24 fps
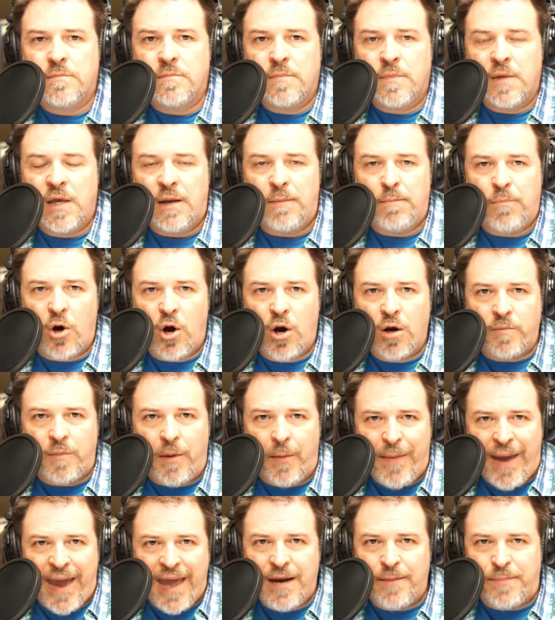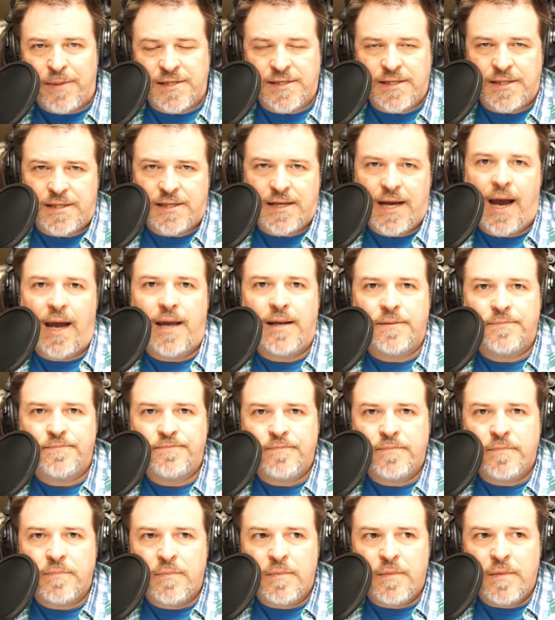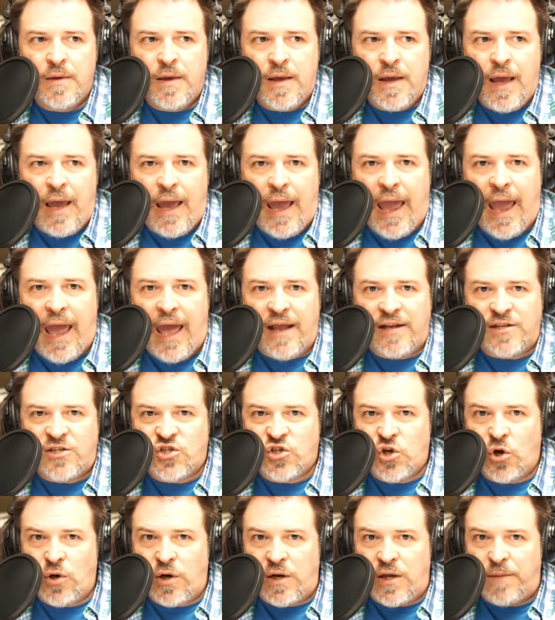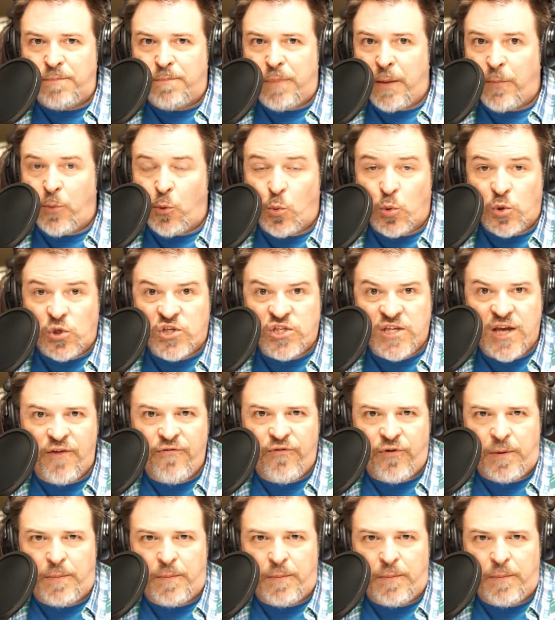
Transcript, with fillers: In Pergamum, Antipas had died. And certainly people were suffering.